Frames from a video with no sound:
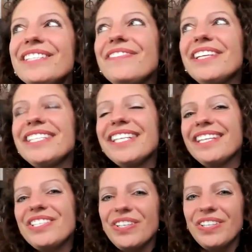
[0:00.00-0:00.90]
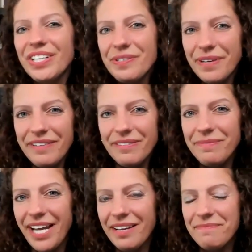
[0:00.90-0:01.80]
all this fits in the turning away
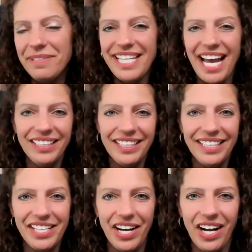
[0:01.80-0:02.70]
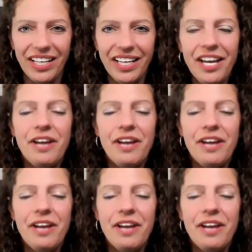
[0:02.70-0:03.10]
from diet mentality talk